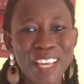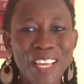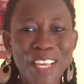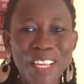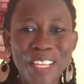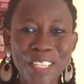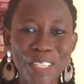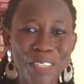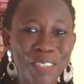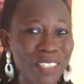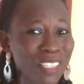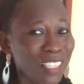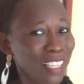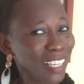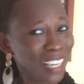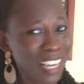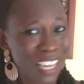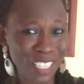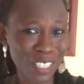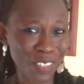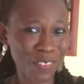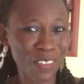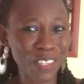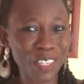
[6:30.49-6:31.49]
So in the
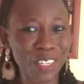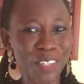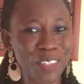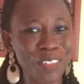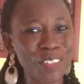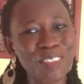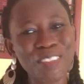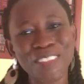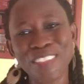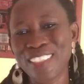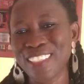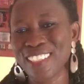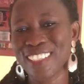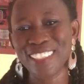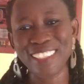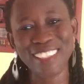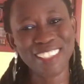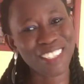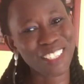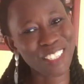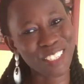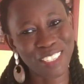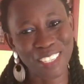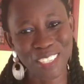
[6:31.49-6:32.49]
next video,
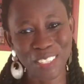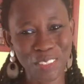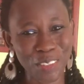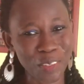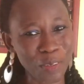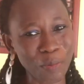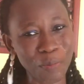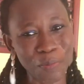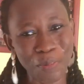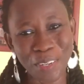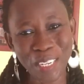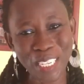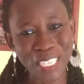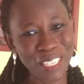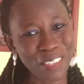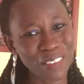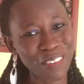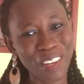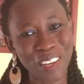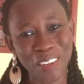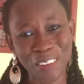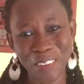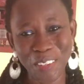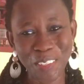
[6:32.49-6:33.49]
straight to the point, we
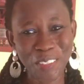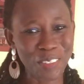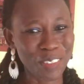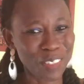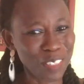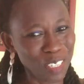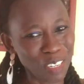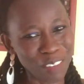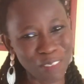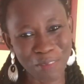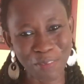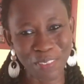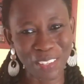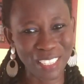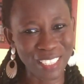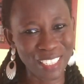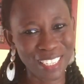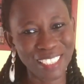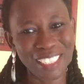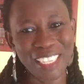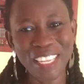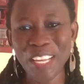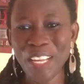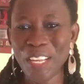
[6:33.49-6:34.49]
are going to draft pattern.
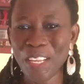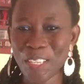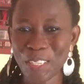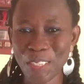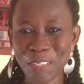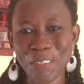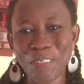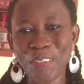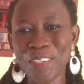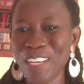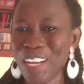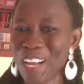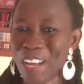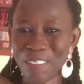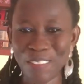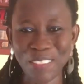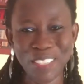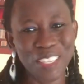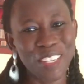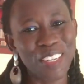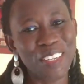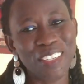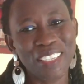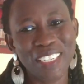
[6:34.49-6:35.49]
So I'll
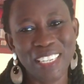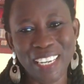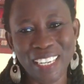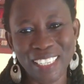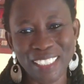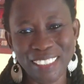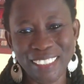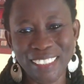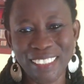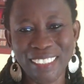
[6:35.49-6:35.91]
see you there.